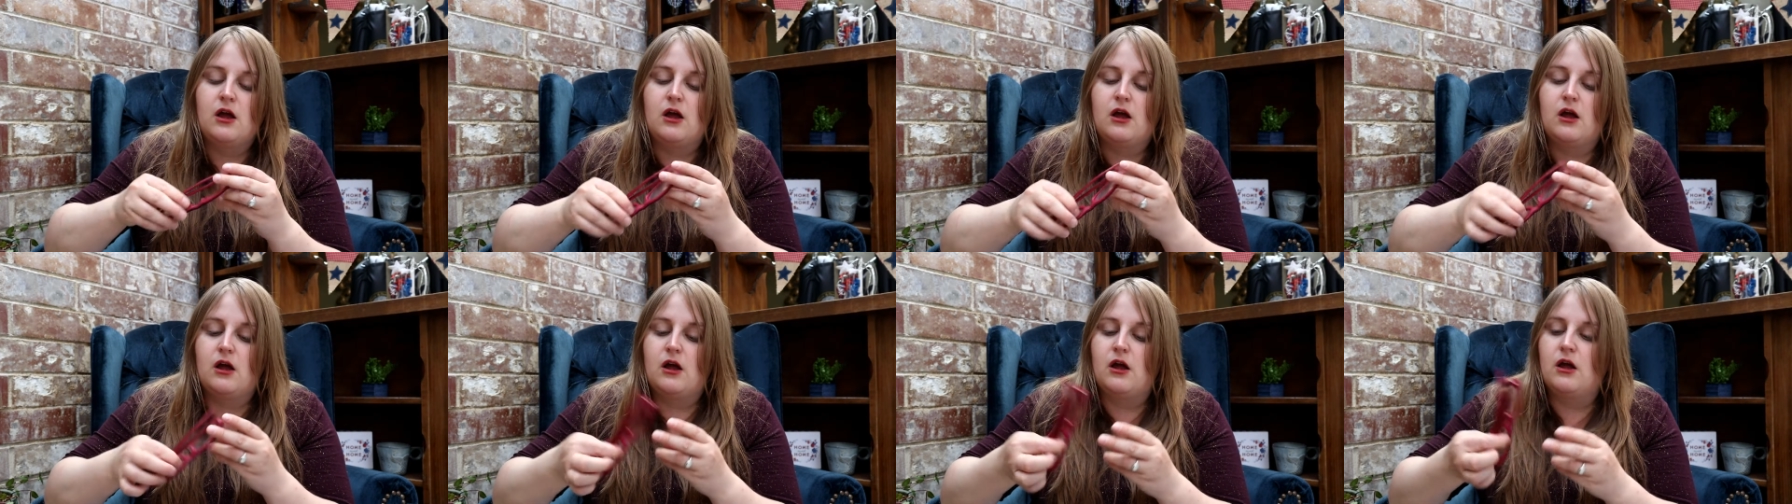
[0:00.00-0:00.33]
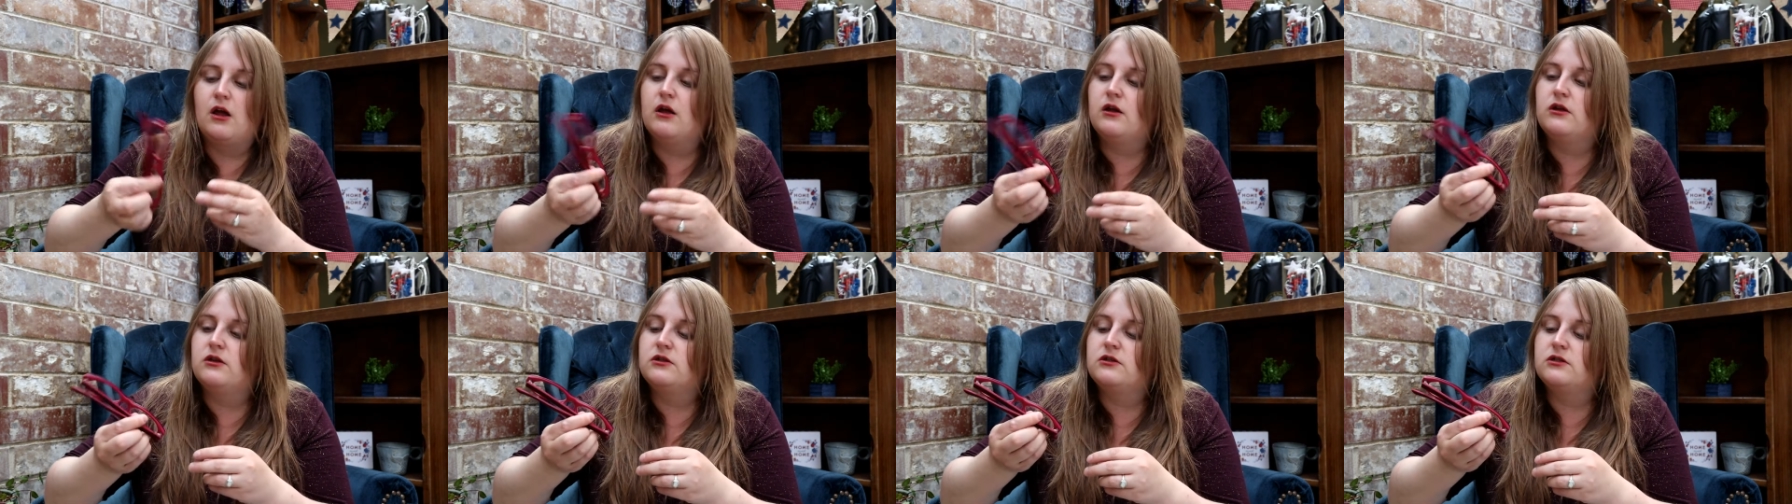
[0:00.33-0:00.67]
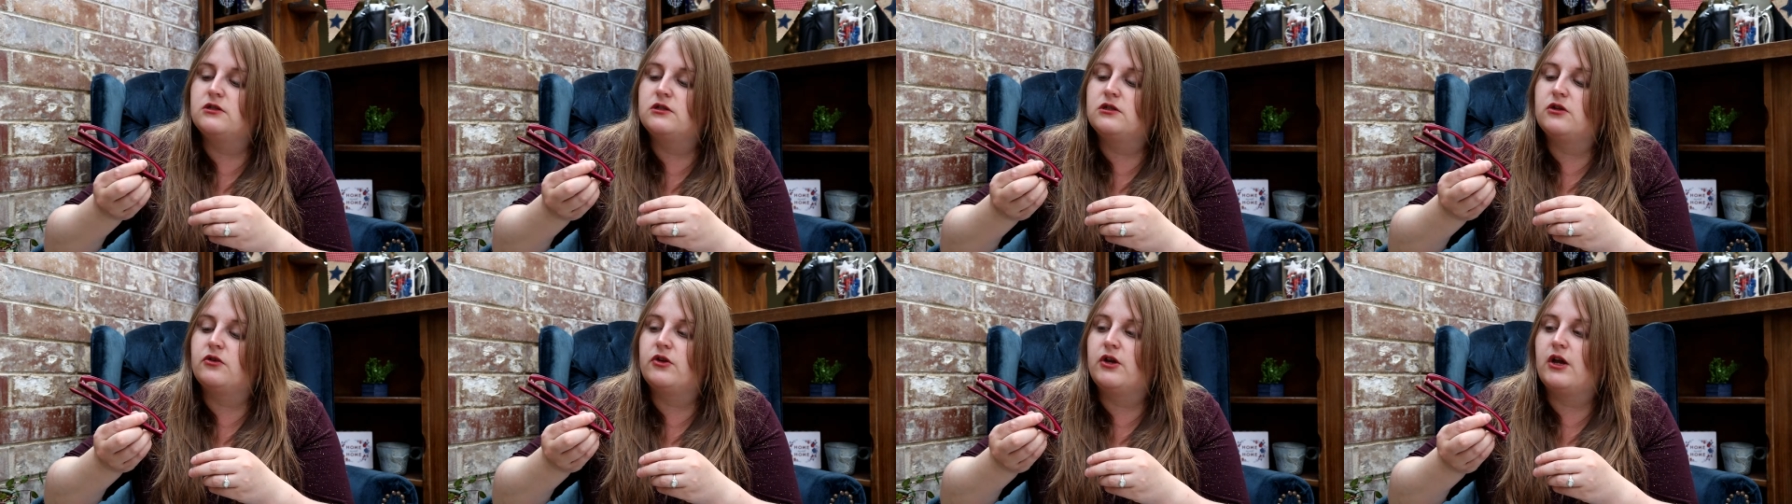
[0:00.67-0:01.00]
Uh,
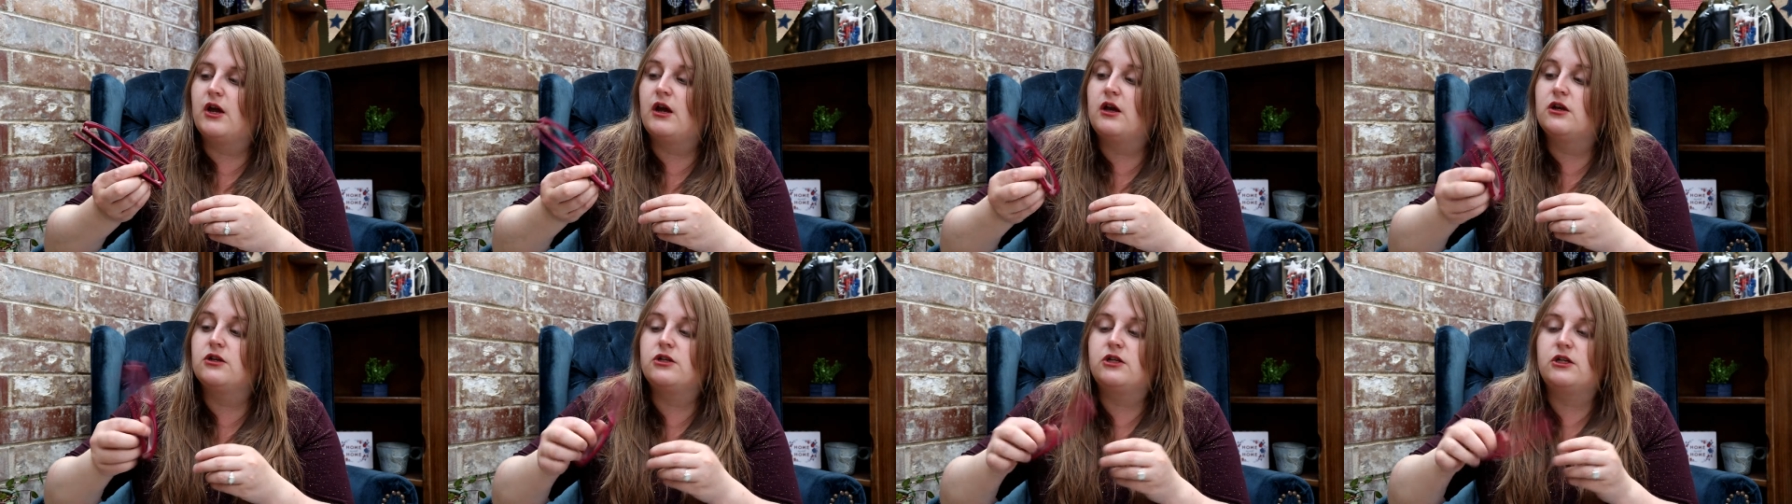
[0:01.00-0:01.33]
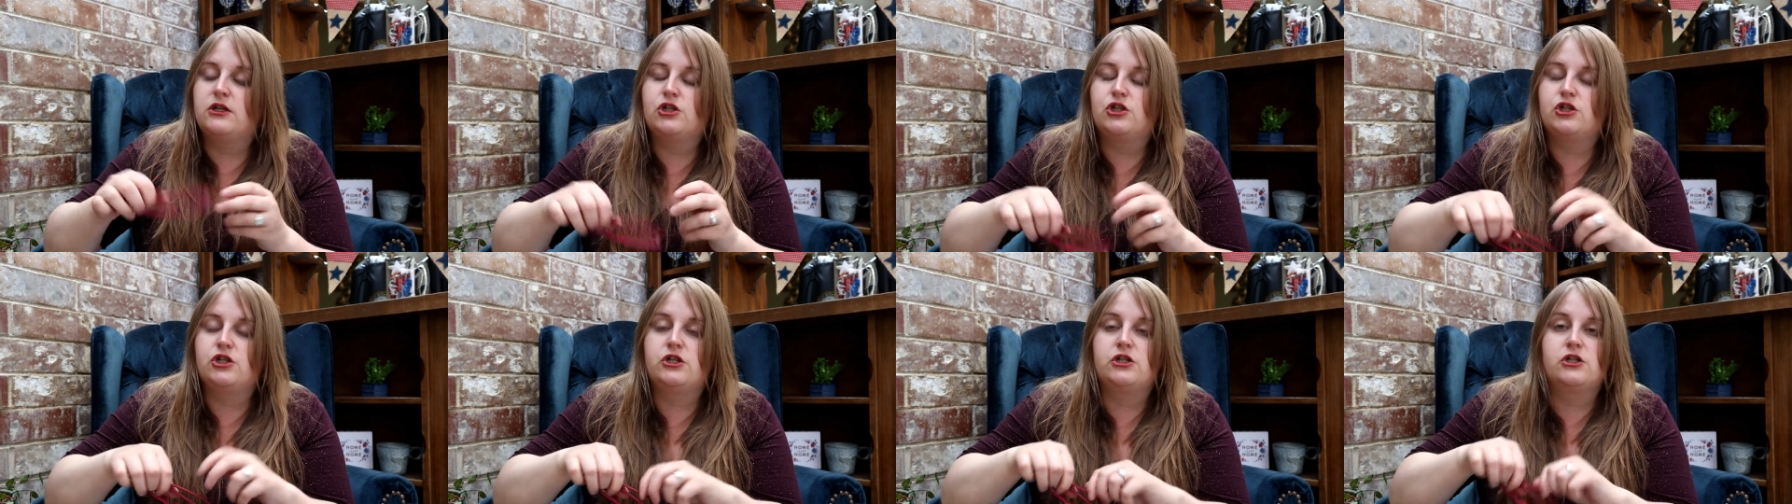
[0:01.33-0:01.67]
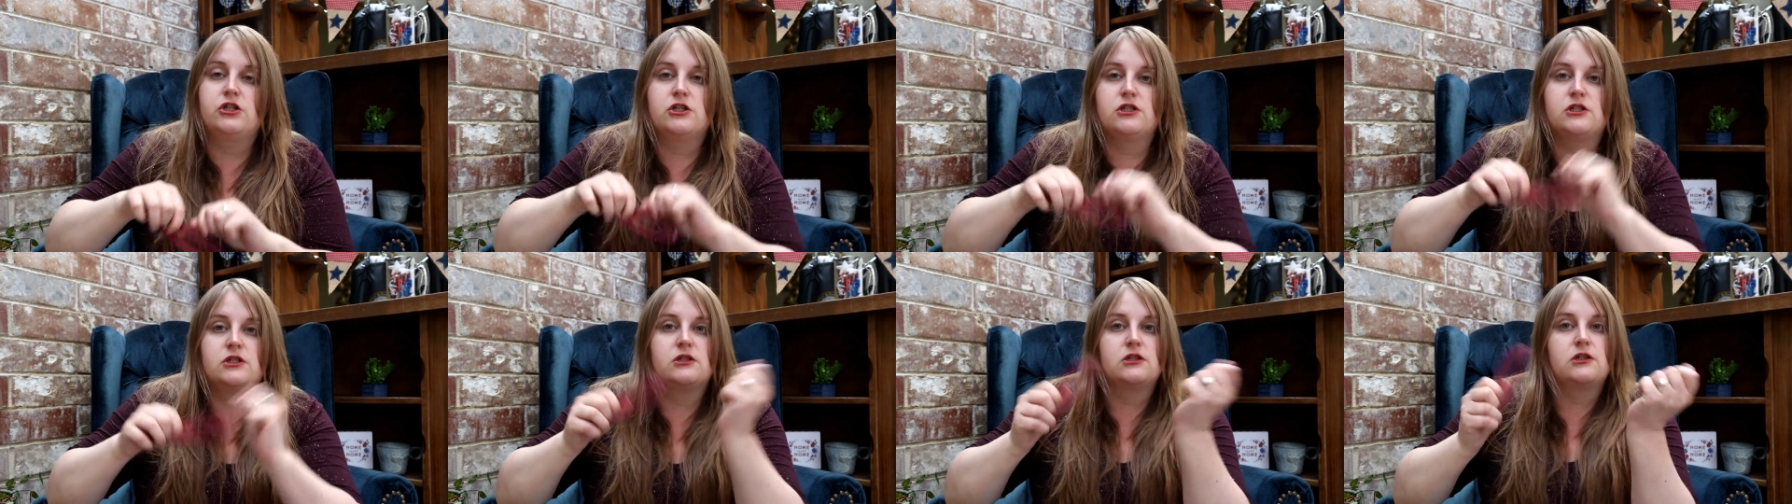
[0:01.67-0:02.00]
so yeah, she
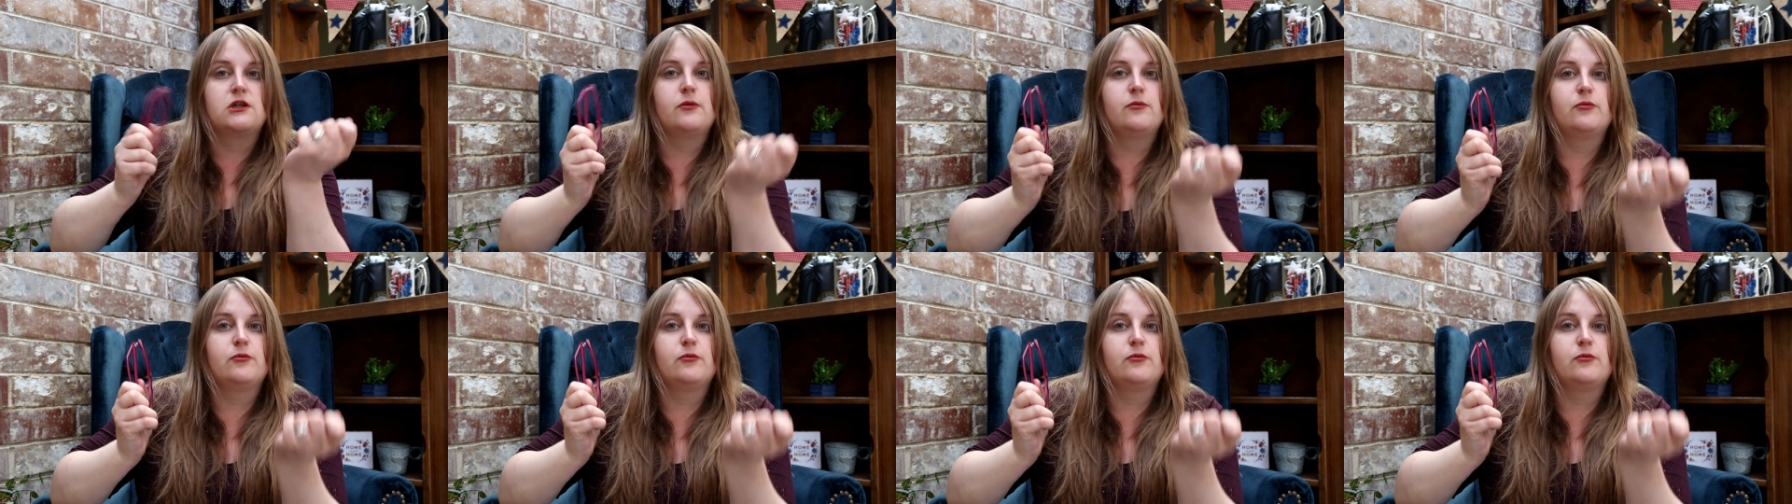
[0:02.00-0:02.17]
just